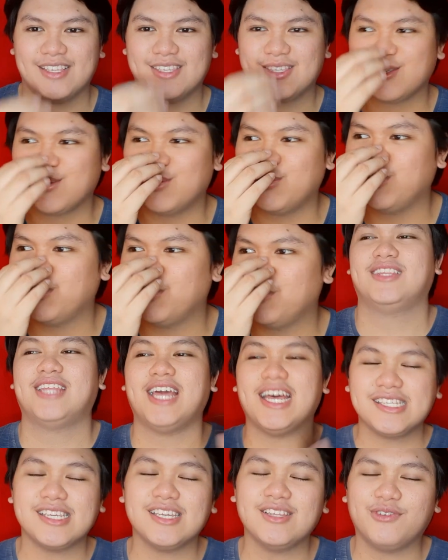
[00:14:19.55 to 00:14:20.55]
So,
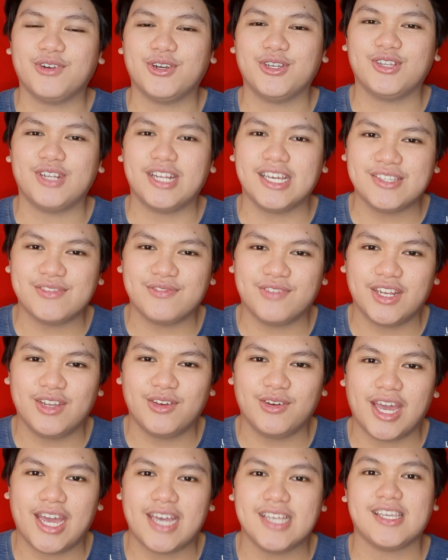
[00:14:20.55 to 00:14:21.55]
that's it for today's
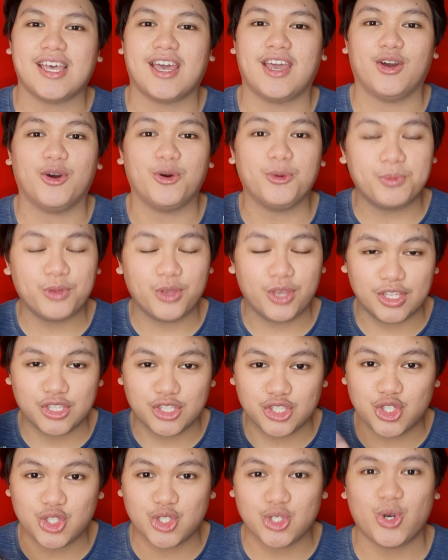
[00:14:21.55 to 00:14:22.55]
video, guys. I hope you
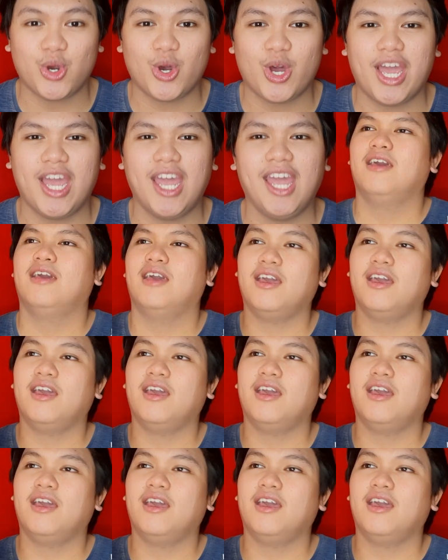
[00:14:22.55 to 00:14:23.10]
enjoy.